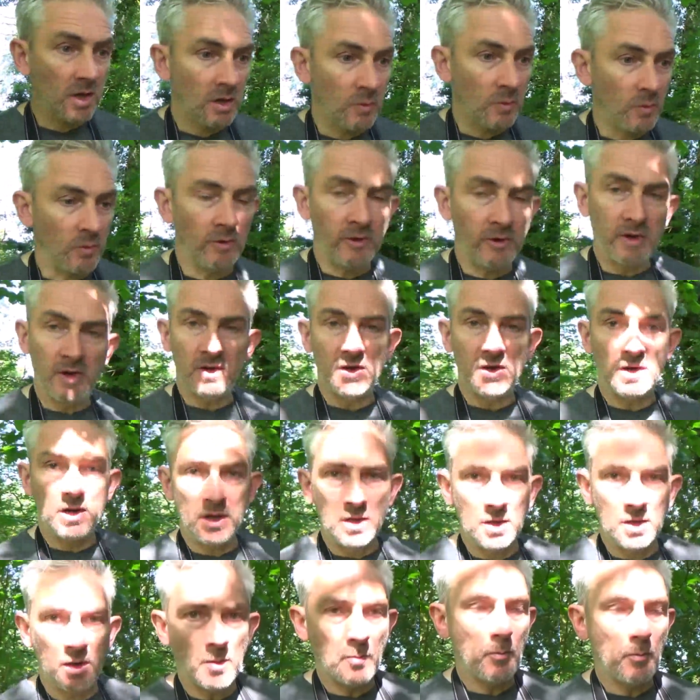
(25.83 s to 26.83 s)
We're in
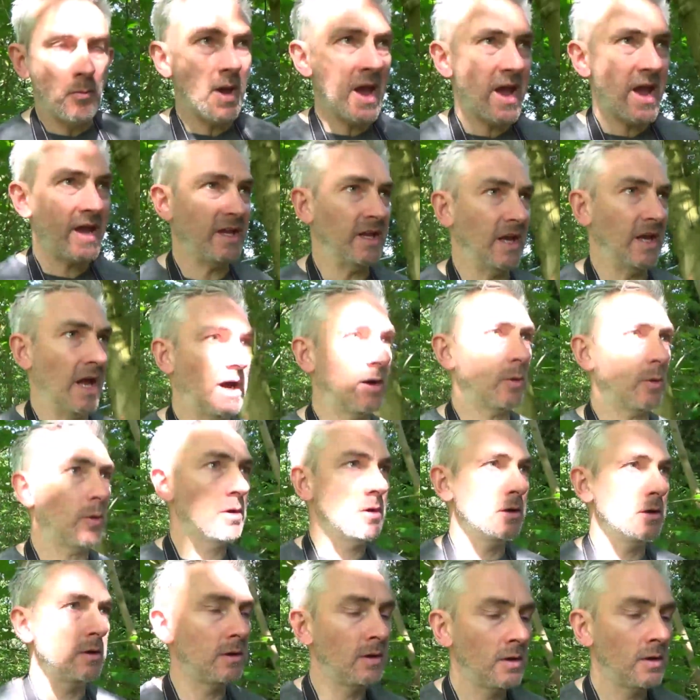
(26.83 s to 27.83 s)
May now
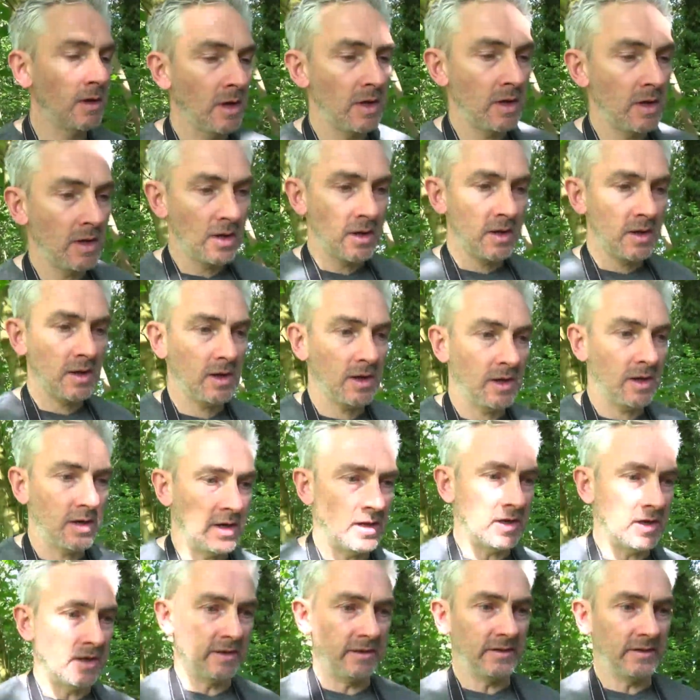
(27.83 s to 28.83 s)

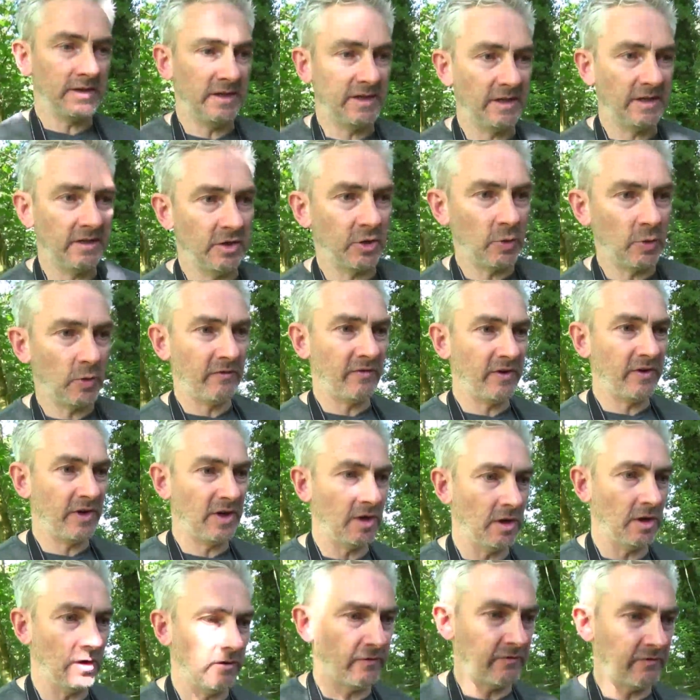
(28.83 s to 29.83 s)
and I didn't do a
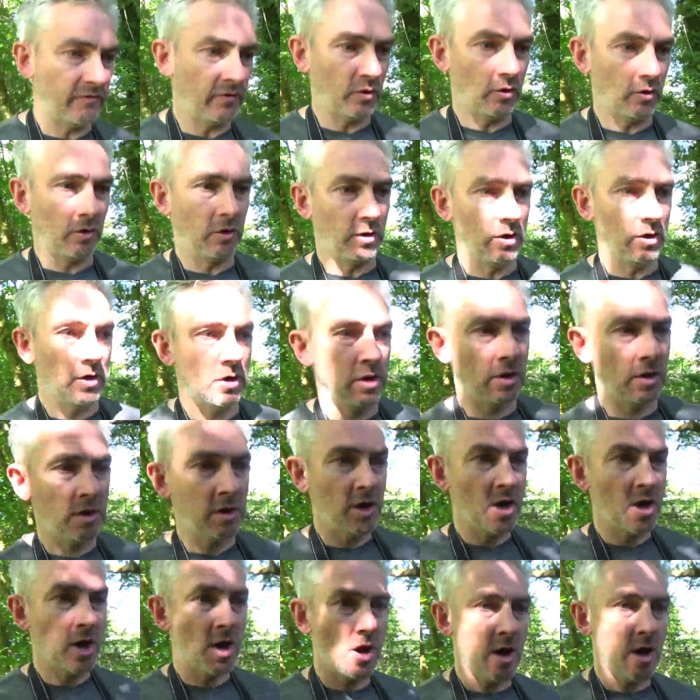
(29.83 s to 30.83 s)
video for
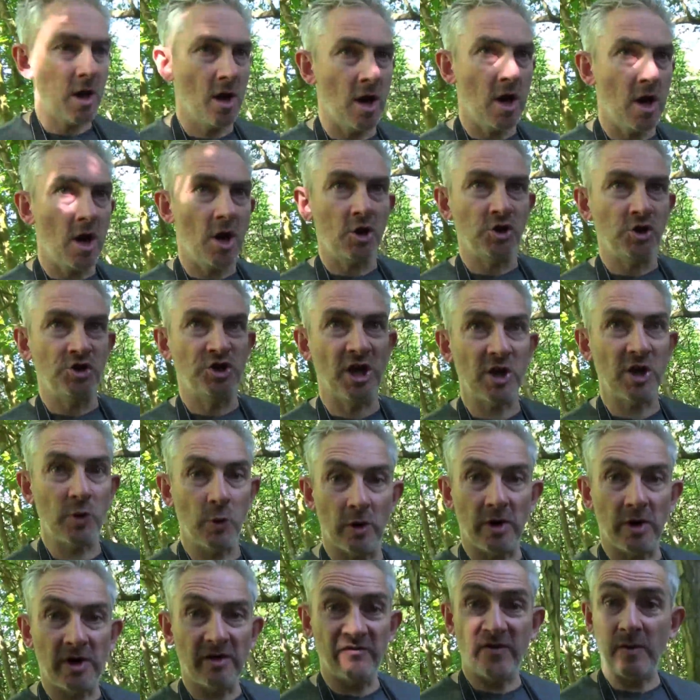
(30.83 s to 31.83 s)

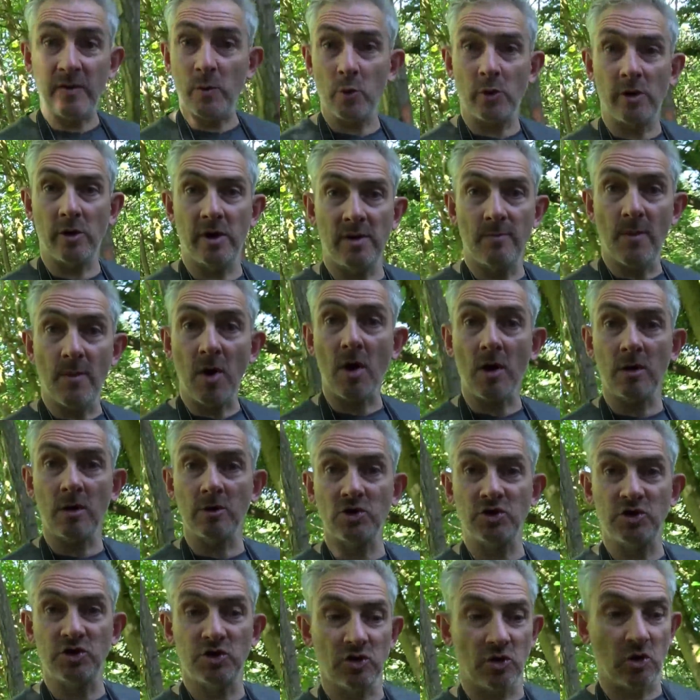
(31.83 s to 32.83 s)
January, February,
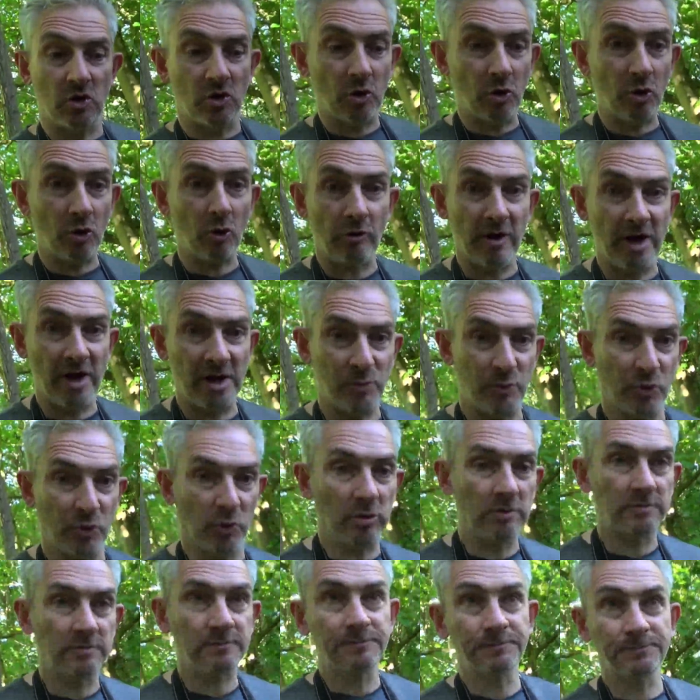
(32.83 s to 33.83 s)
March or April,
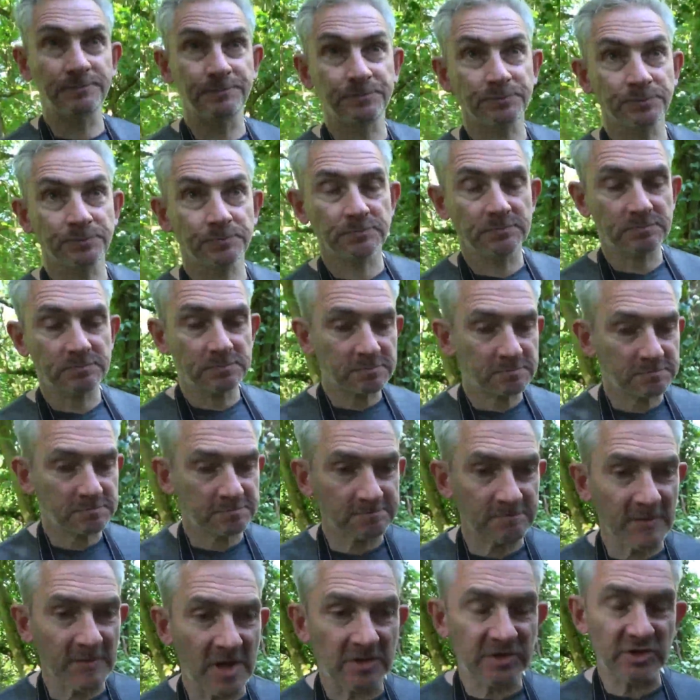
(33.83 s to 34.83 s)

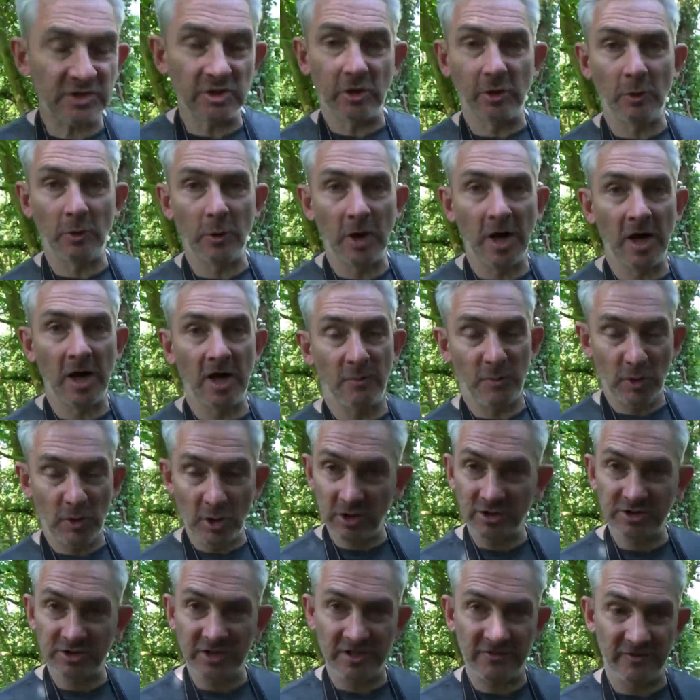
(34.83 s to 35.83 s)
so I
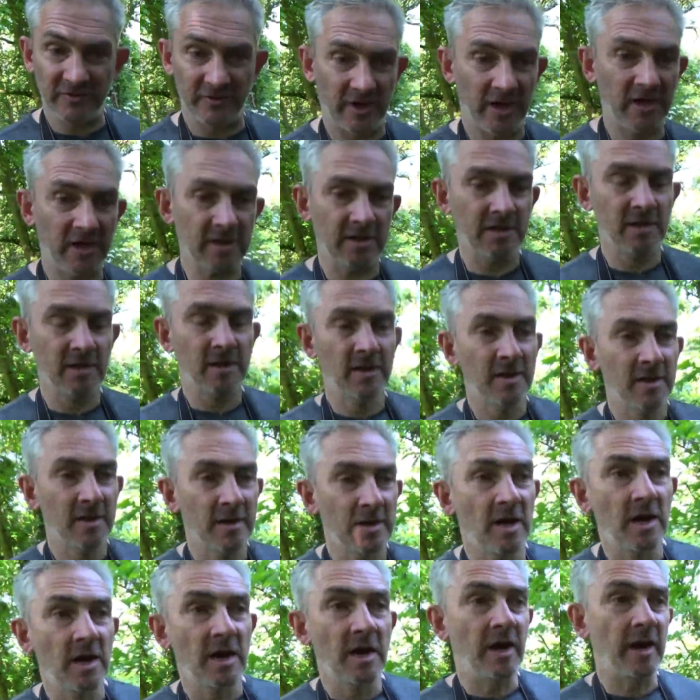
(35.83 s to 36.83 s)
apologise for that.
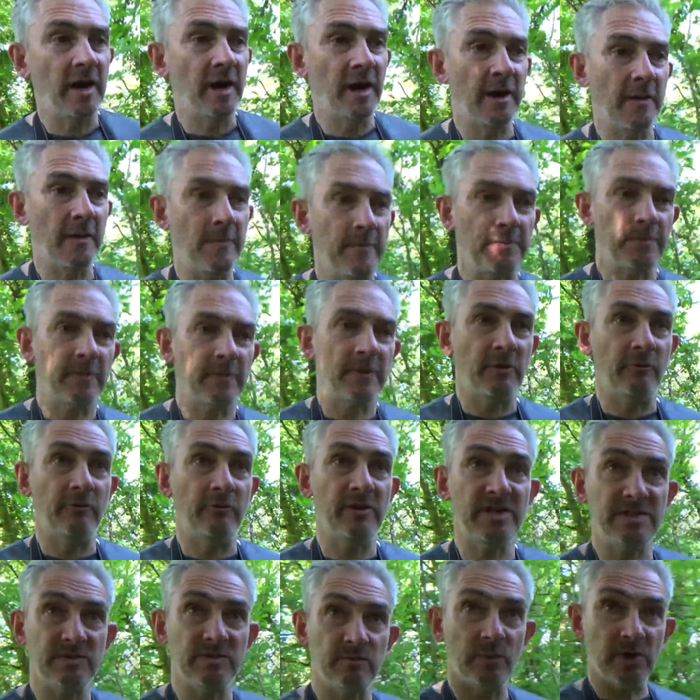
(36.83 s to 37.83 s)
The
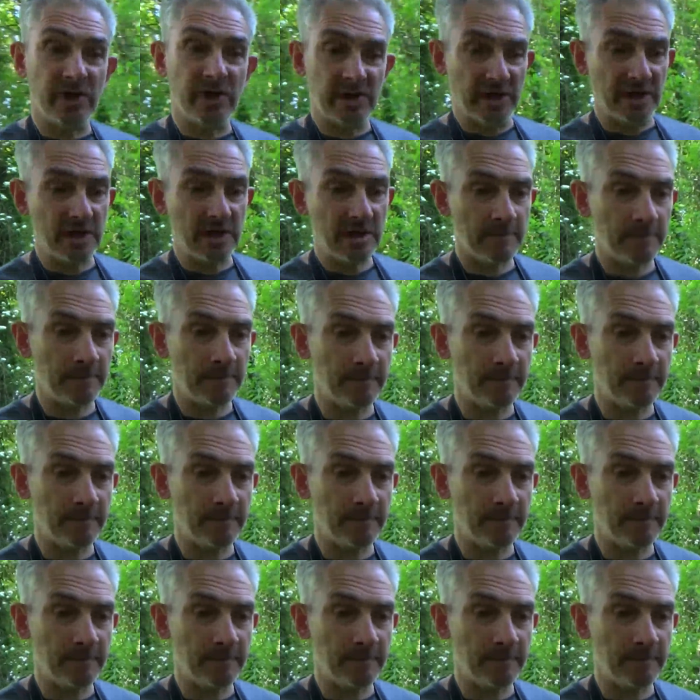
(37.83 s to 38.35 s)
reason being,